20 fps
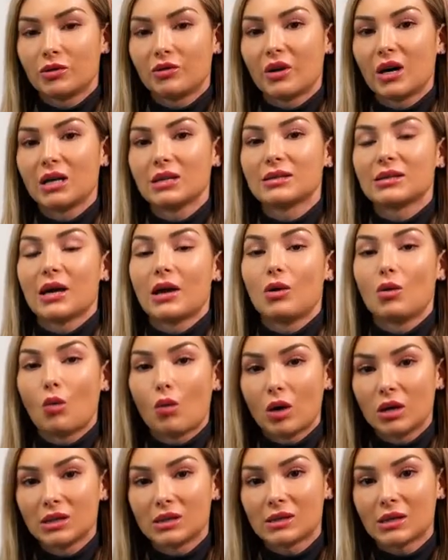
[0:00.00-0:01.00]
device
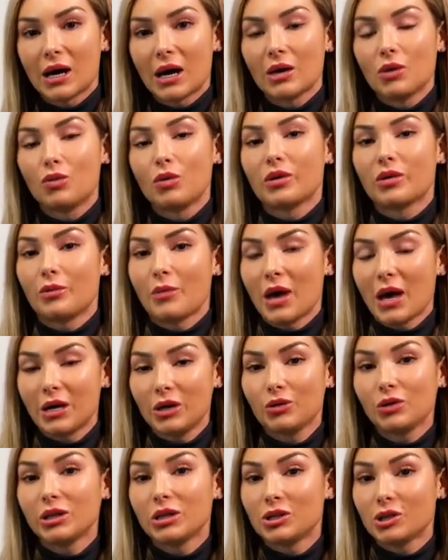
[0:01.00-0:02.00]
and one side with
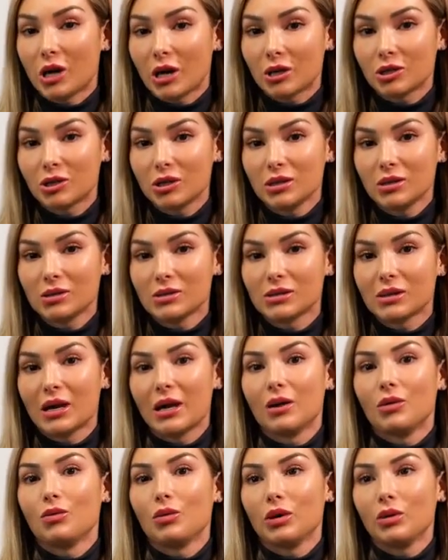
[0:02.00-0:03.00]
manual injections,
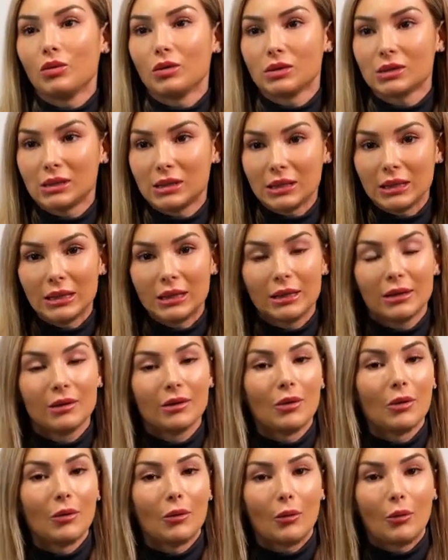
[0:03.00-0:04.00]
and we will see
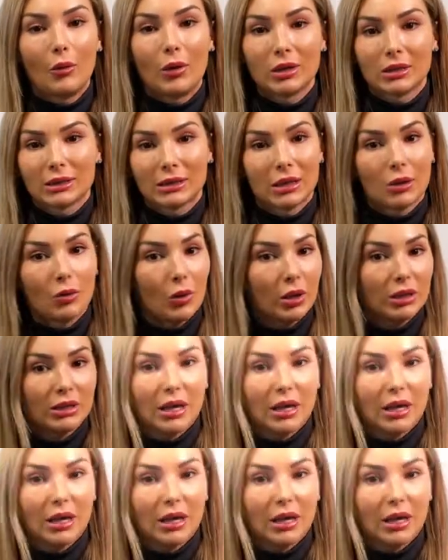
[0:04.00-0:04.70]
what's going